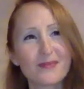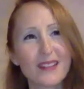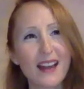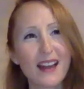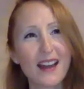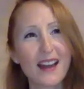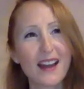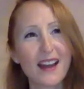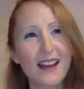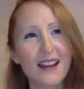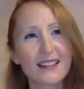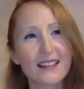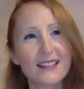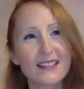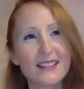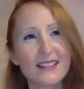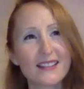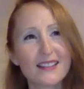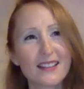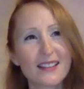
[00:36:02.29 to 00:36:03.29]
and
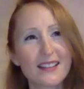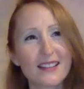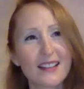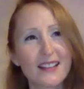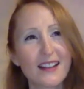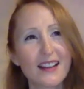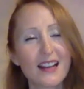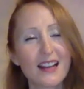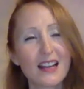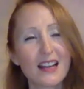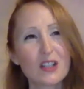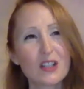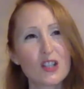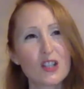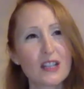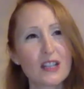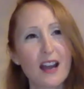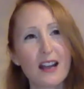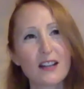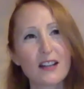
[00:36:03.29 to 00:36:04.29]

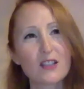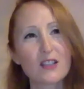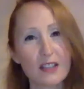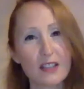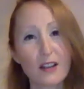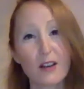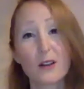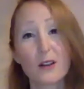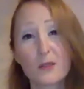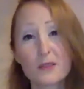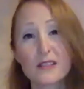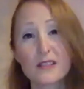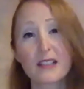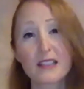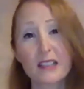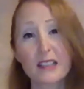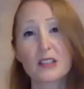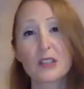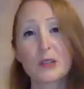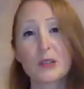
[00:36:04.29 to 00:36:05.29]
she actually owns
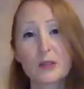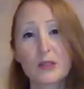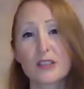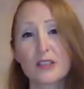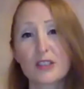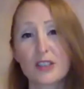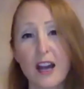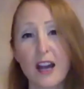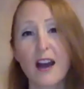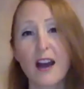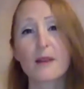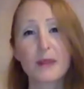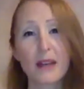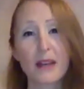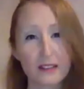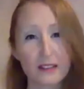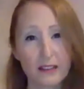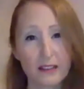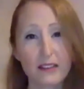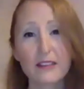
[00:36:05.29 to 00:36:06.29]
like a union shop
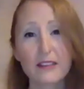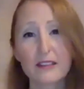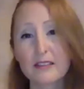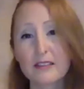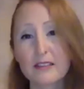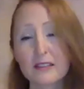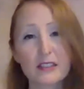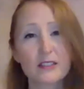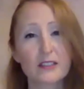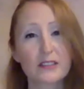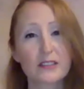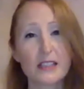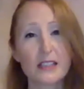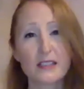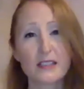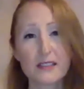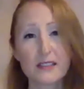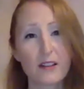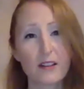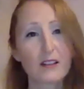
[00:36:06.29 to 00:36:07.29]
that literally
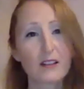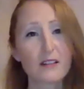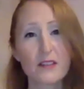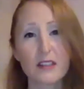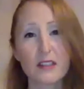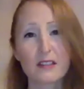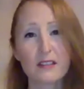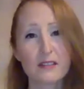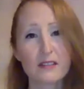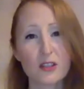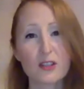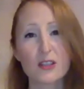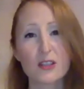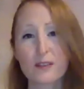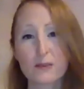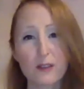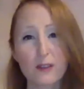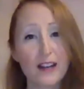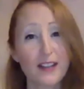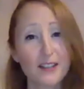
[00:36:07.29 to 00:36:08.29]
creates all of this. She's a
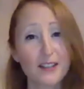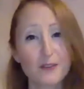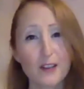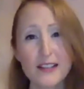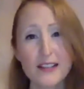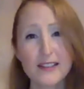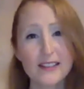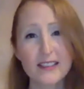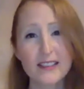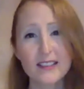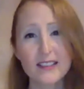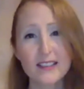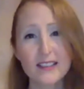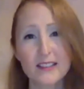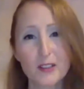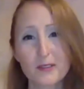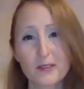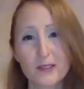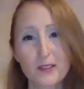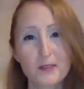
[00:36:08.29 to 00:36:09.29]
Reading resident,
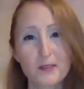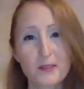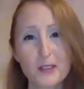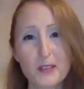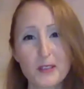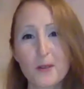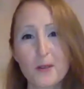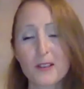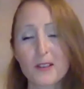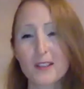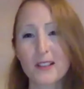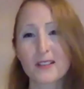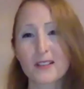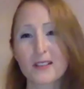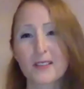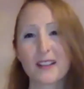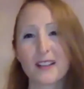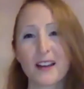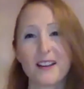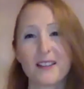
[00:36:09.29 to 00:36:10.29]
if you know her or
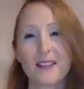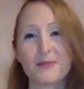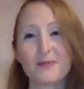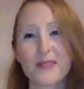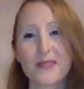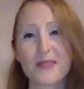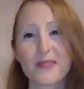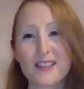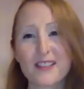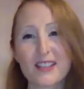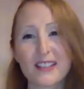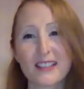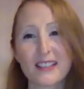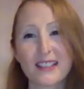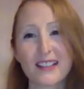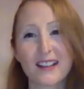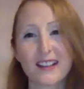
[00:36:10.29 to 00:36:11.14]
don't. She